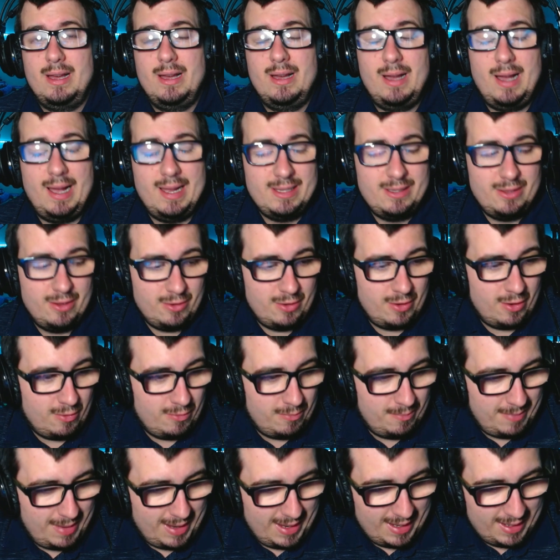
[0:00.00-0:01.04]
I don't know,
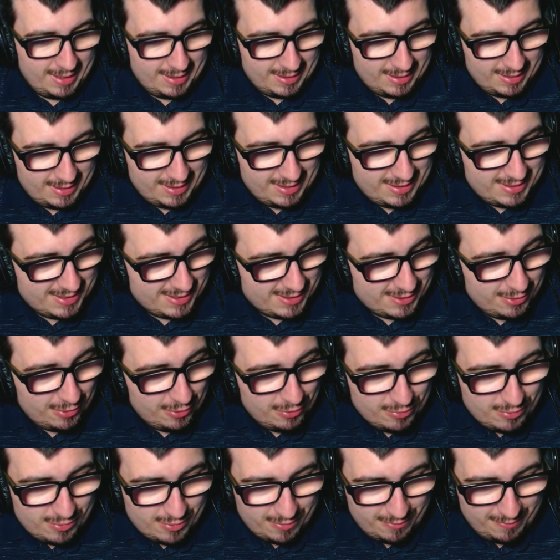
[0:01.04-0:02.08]
man. It's
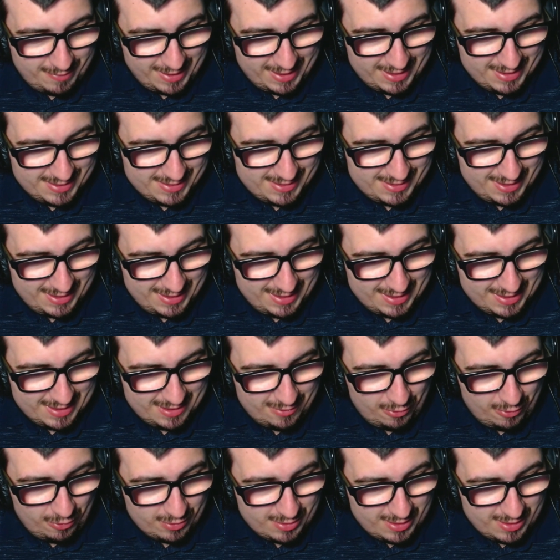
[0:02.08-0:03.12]
so crazy.
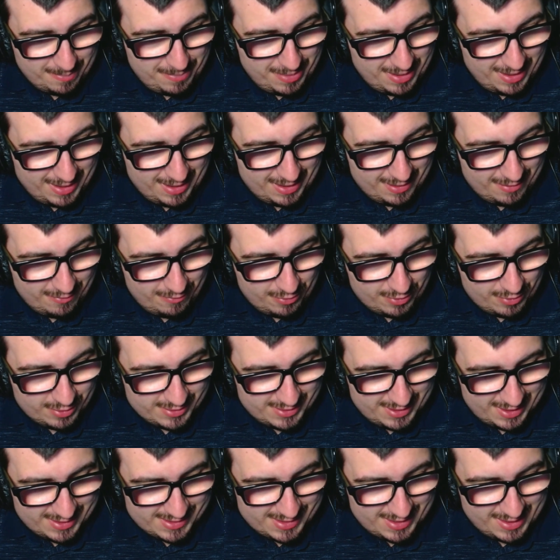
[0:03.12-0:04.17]
Okabe
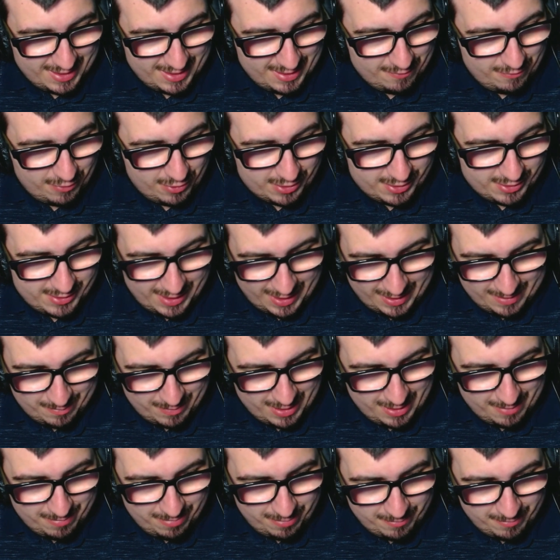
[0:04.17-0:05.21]
was asking for time leap